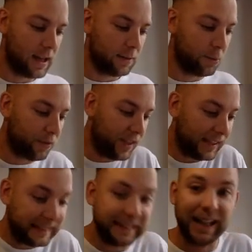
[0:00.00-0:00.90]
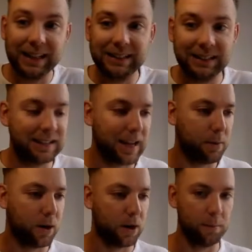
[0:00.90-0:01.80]
but this is the answer to that
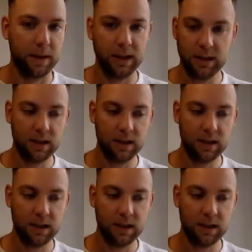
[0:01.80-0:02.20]
part B.